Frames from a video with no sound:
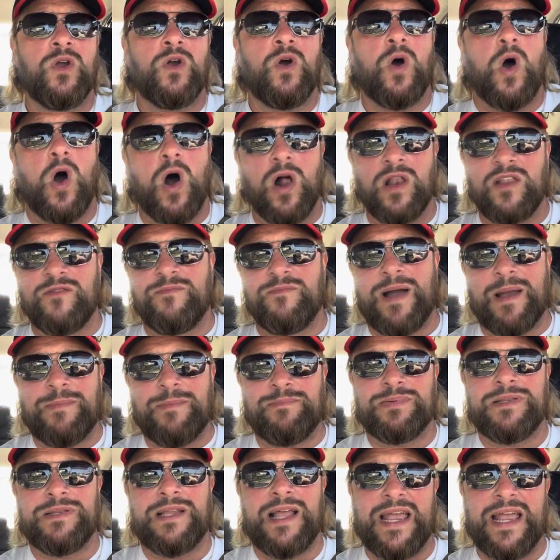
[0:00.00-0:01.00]
All of my
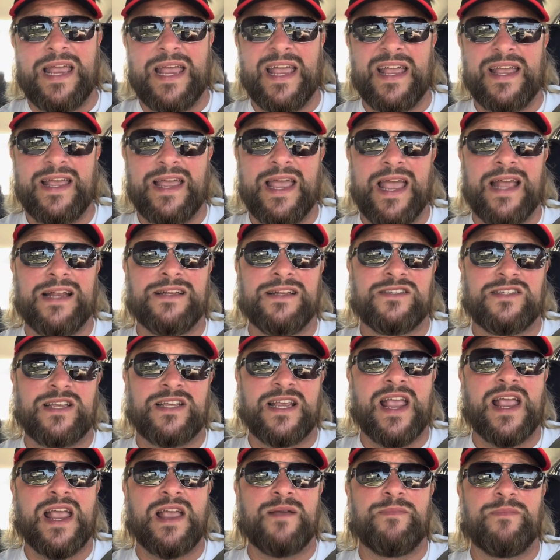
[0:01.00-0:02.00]
playing and
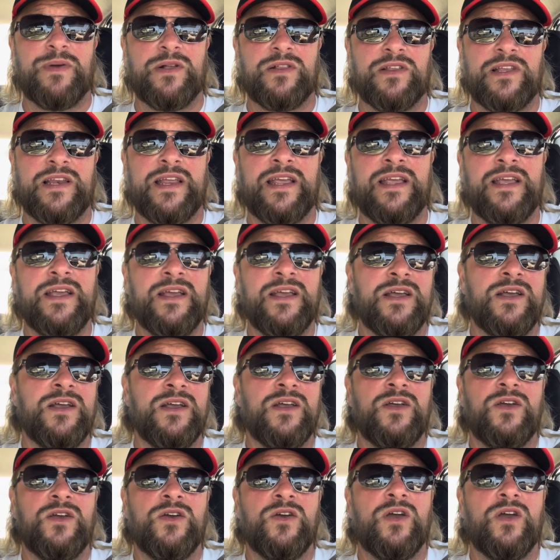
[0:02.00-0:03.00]
singing ability
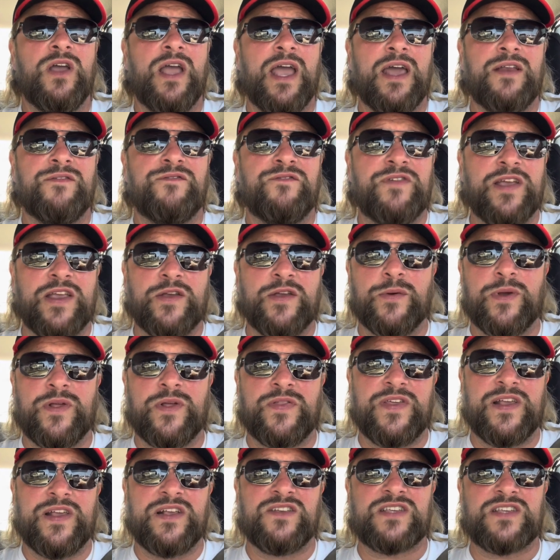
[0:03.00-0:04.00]
and figuring
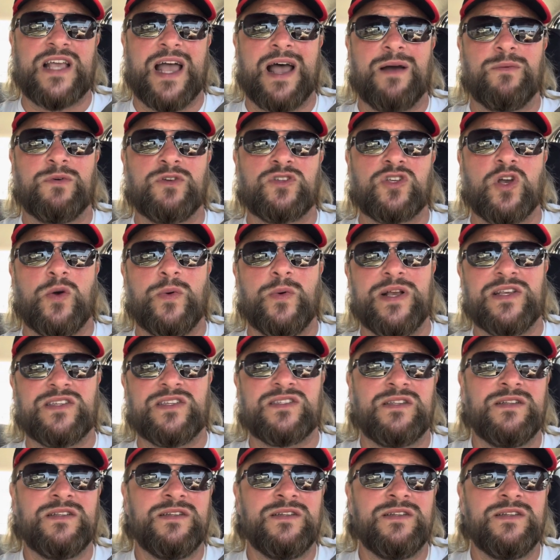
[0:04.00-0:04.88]
things out was always